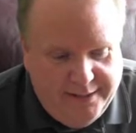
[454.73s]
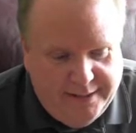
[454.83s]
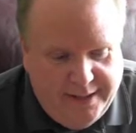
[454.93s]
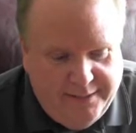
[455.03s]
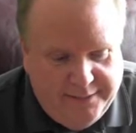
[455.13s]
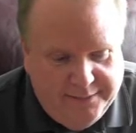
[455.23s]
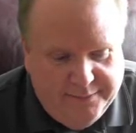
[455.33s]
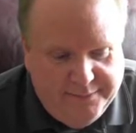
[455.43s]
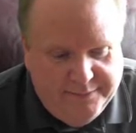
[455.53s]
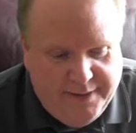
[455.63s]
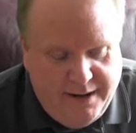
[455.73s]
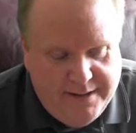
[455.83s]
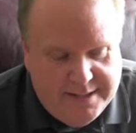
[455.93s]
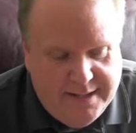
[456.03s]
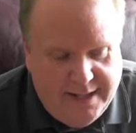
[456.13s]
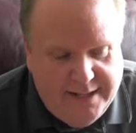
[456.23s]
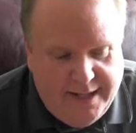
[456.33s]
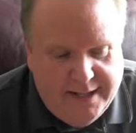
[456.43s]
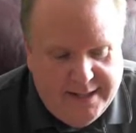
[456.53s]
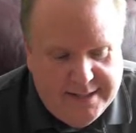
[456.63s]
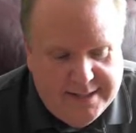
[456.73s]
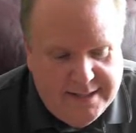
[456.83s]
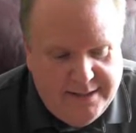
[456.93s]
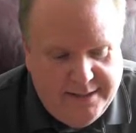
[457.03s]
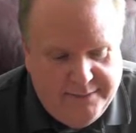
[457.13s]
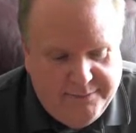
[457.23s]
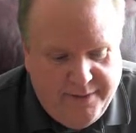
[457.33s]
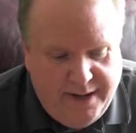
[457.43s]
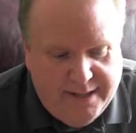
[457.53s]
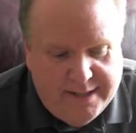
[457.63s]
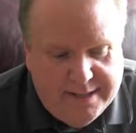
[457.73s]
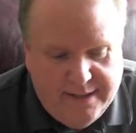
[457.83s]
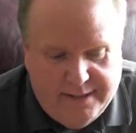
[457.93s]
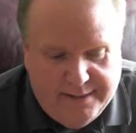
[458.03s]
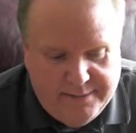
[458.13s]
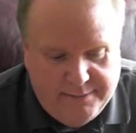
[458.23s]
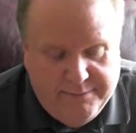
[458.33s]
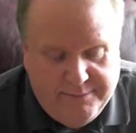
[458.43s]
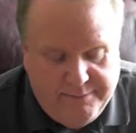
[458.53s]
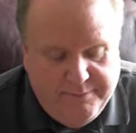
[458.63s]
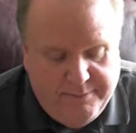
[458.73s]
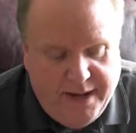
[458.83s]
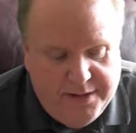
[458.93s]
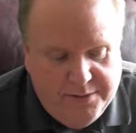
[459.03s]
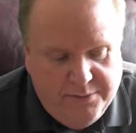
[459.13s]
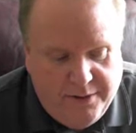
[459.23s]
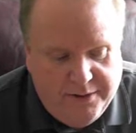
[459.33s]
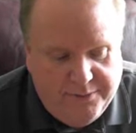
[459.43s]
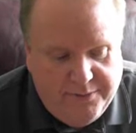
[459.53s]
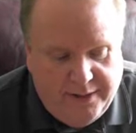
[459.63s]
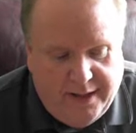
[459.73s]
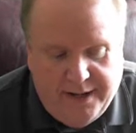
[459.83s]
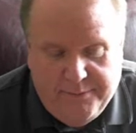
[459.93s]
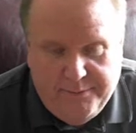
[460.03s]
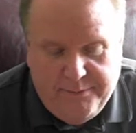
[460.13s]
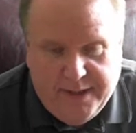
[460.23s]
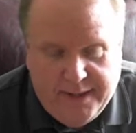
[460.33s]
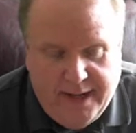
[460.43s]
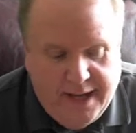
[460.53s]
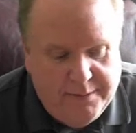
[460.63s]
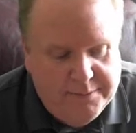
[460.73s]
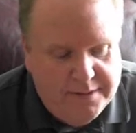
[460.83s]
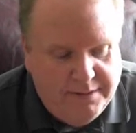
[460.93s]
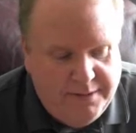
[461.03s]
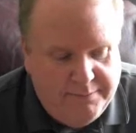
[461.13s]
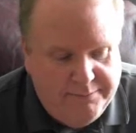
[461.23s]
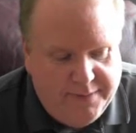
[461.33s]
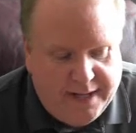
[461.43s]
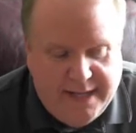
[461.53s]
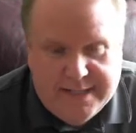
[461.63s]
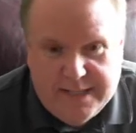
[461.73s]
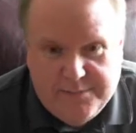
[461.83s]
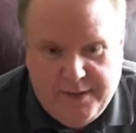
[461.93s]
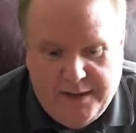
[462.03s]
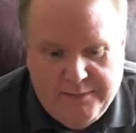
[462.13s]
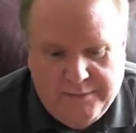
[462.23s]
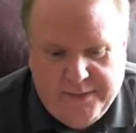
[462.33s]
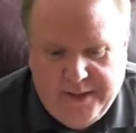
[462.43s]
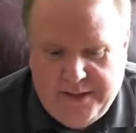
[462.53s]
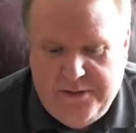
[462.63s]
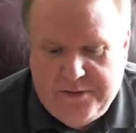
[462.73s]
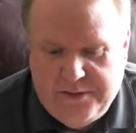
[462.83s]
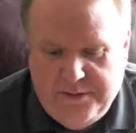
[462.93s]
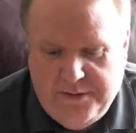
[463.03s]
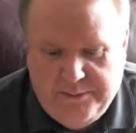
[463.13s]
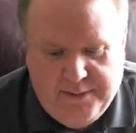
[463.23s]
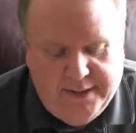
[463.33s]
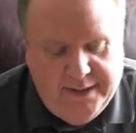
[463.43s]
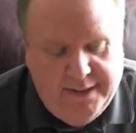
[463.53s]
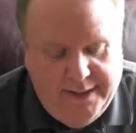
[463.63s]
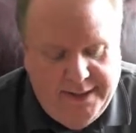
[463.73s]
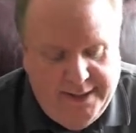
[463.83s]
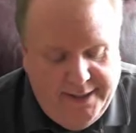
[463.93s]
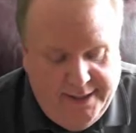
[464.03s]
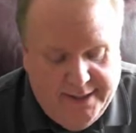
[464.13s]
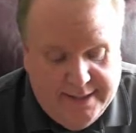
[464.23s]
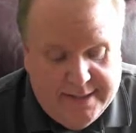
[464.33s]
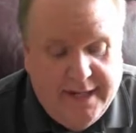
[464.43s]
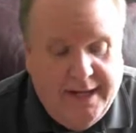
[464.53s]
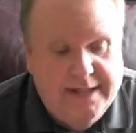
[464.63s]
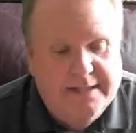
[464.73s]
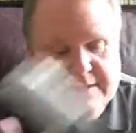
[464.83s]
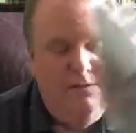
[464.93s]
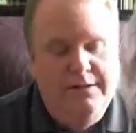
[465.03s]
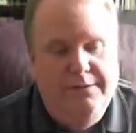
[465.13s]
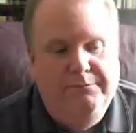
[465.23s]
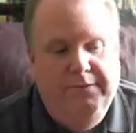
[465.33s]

Now, Garrett said that his friend has done some major work for a lot of big names, so I guess he's probably used to it, but this guy is good.